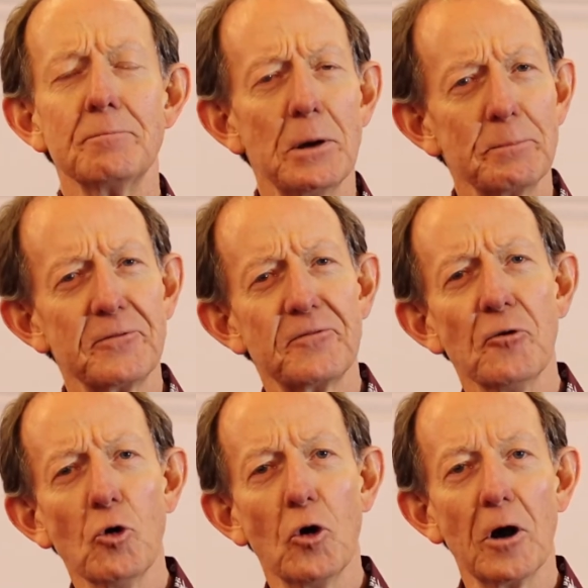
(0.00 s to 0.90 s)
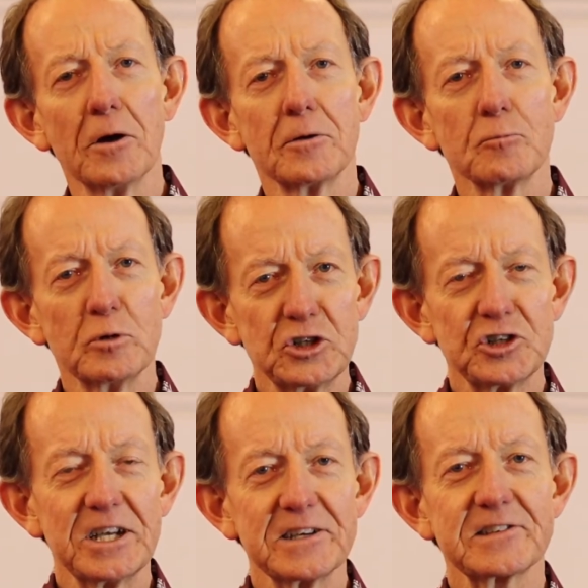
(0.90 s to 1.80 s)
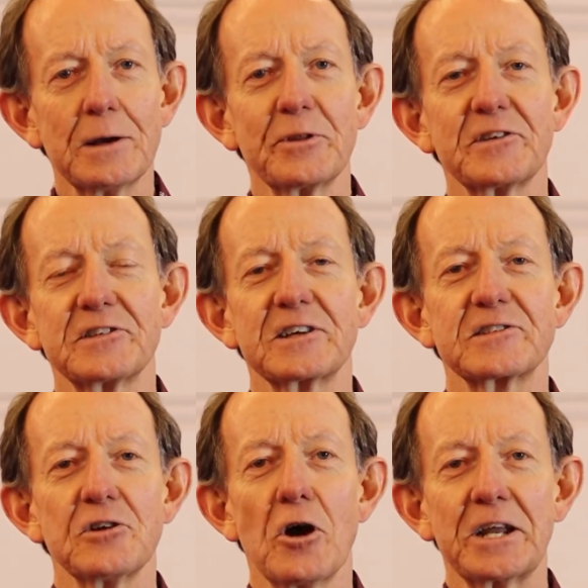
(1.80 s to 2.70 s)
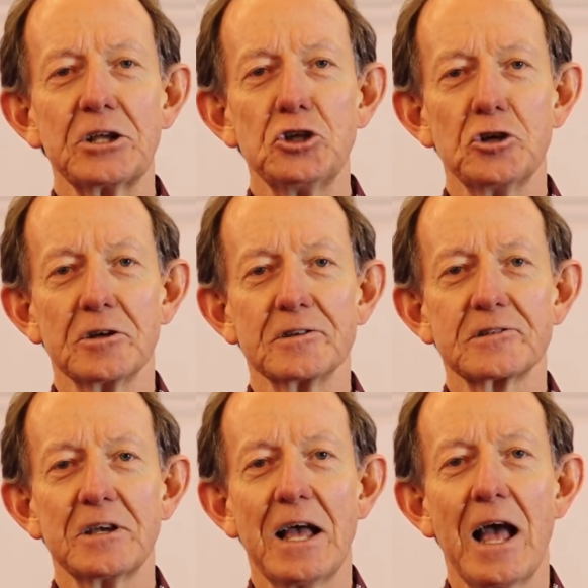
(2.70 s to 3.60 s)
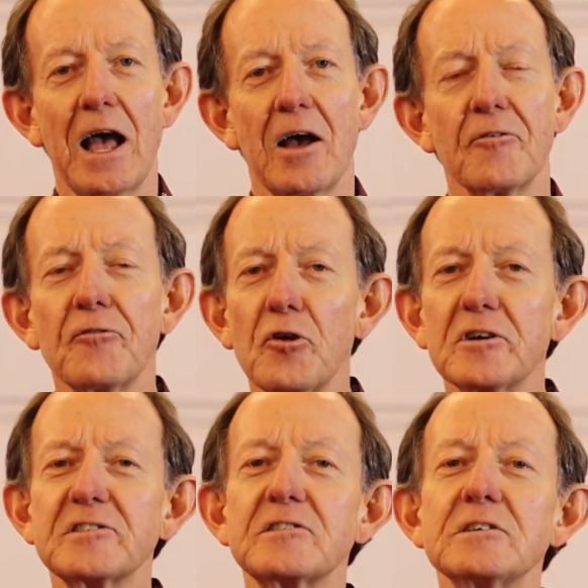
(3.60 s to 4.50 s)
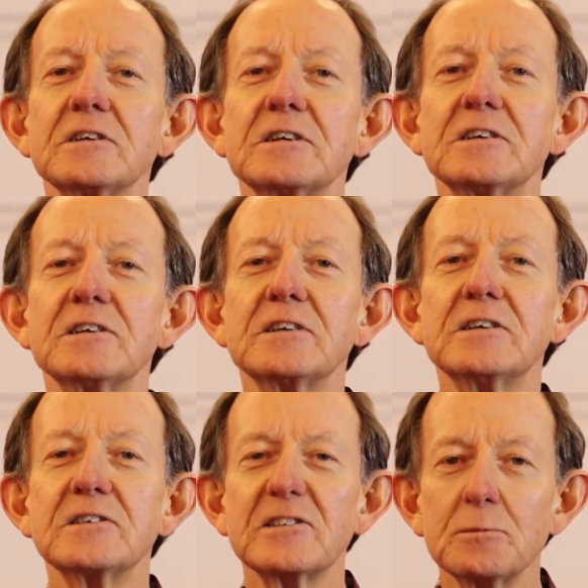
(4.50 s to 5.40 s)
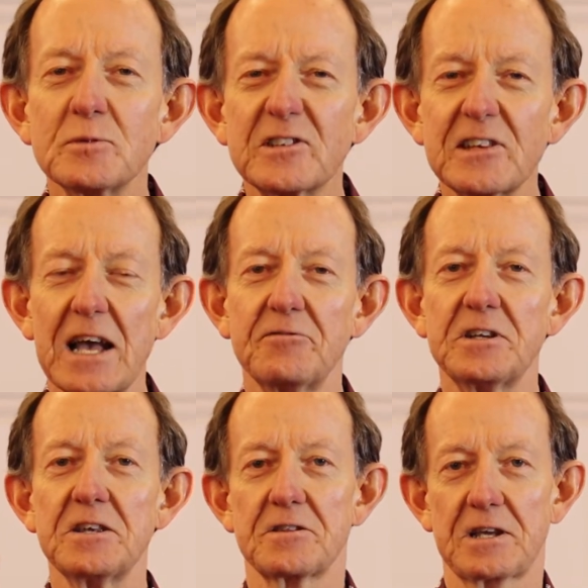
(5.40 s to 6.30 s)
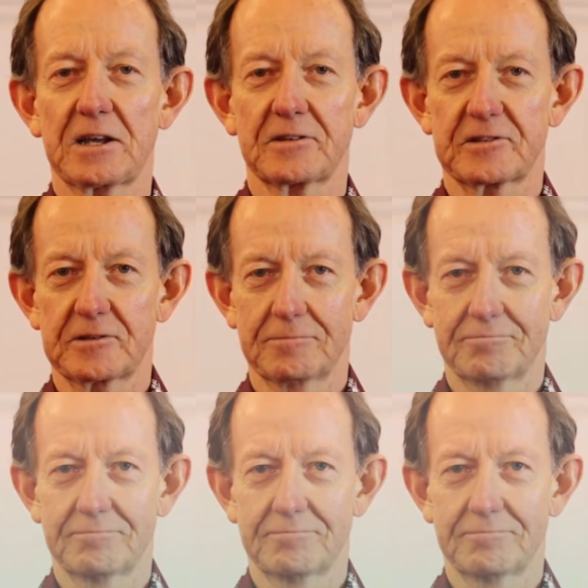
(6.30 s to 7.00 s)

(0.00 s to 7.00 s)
But before we share some of this exciting news, first, some safety things.